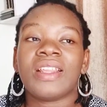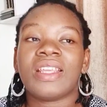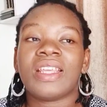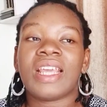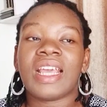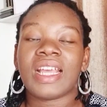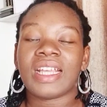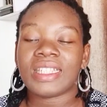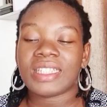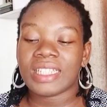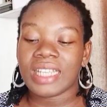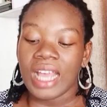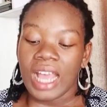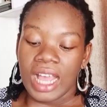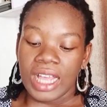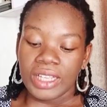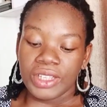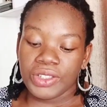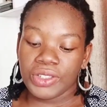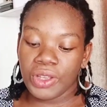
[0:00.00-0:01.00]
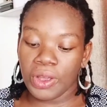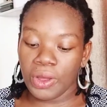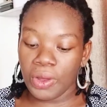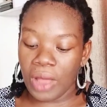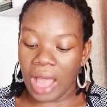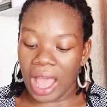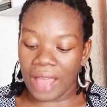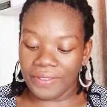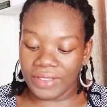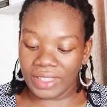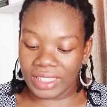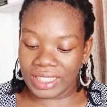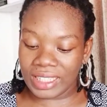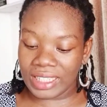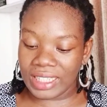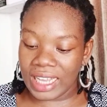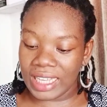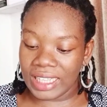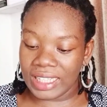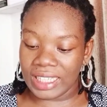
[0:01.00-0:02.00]
Yes. So
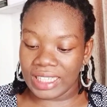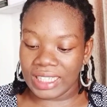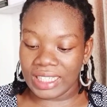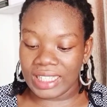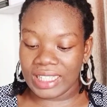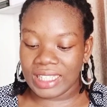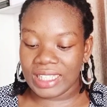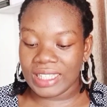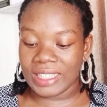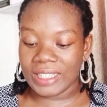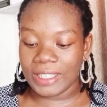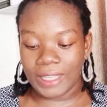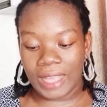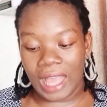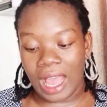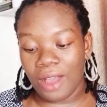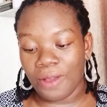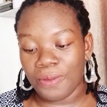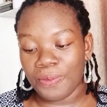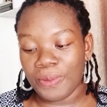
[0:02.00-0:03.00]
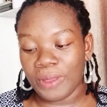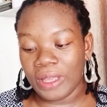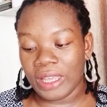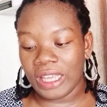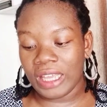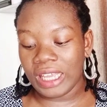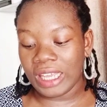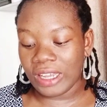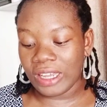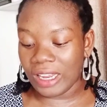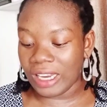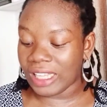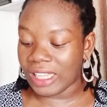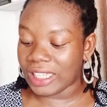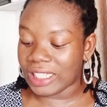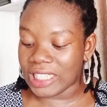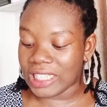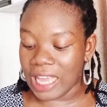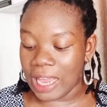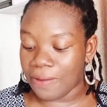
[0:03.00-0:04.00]
having said this, I'll be
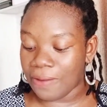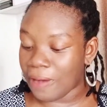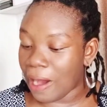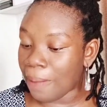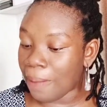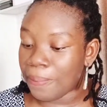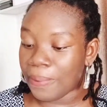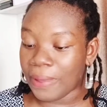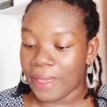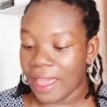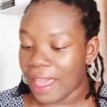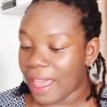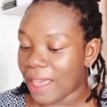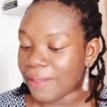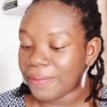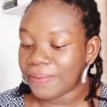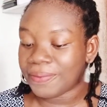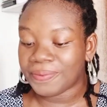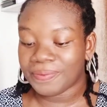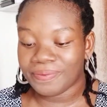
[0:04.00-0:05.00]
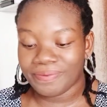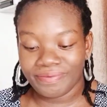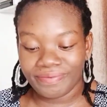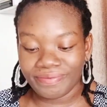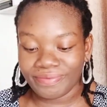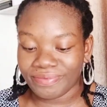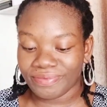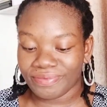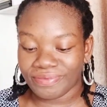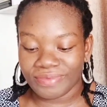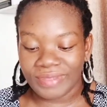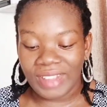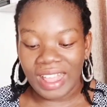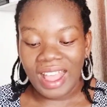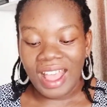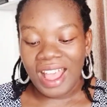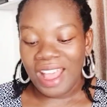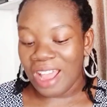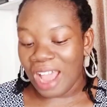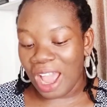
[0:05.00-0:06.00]
calling it a wrap here. Mm.
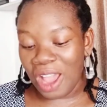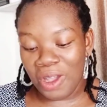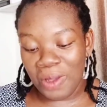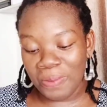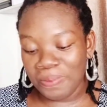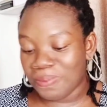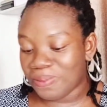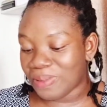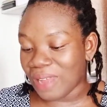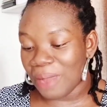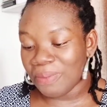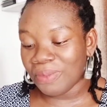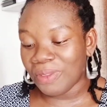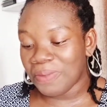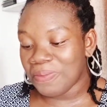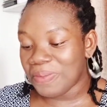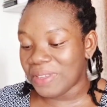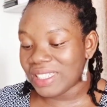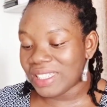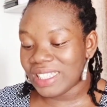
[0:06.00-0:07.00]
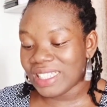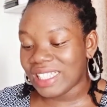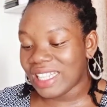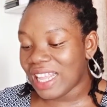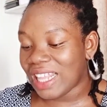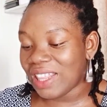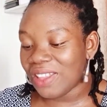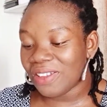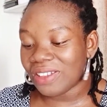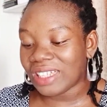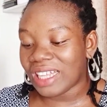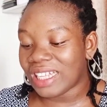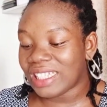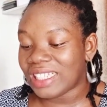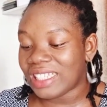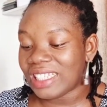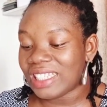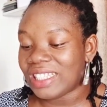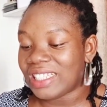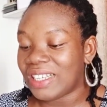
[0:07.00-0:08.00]
I hope I'm not missing any
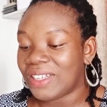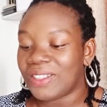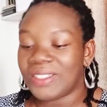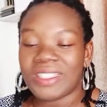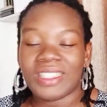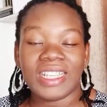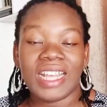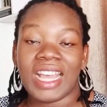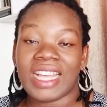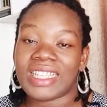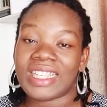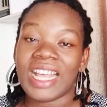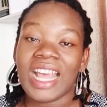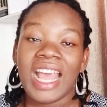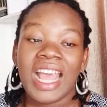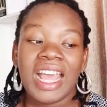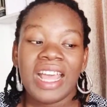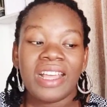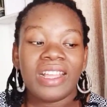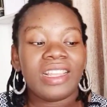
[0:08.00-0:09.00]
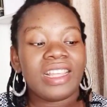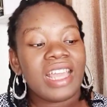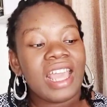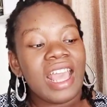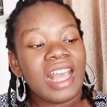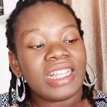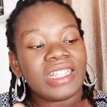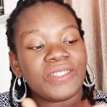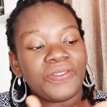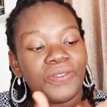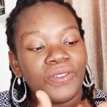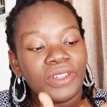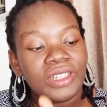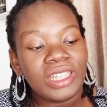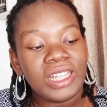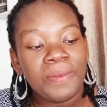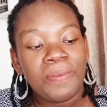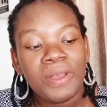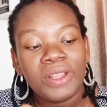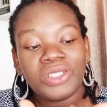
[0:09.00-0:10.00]
other details. Yes. Yes,
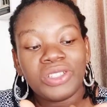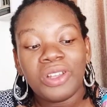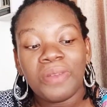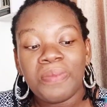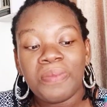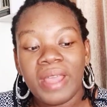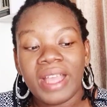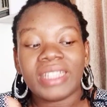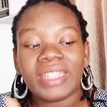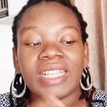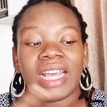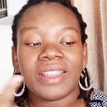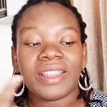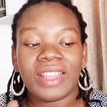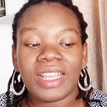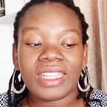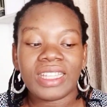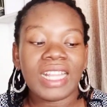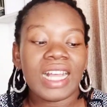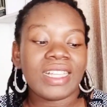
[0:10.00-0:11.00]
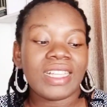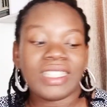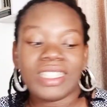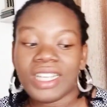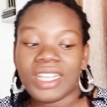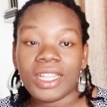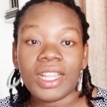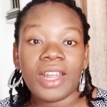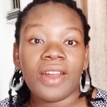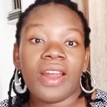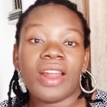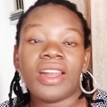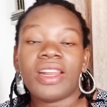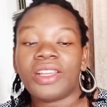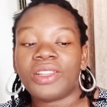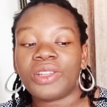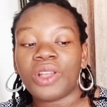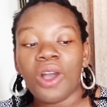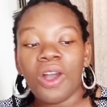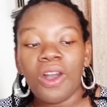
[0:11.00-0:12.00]
for the measurements, I think that's general
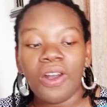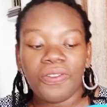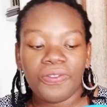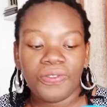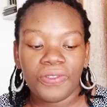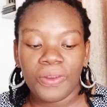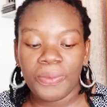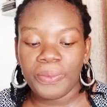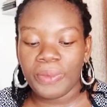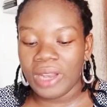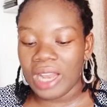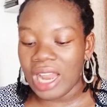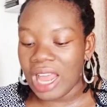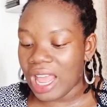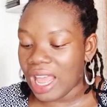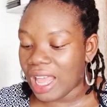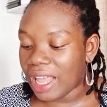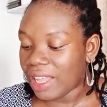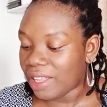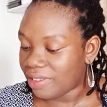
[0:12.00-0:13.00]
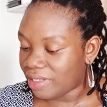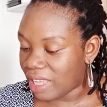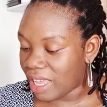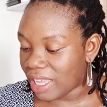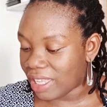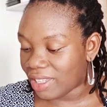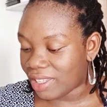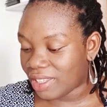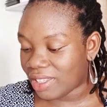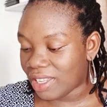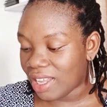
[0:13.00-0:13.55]
in all formula. Yes.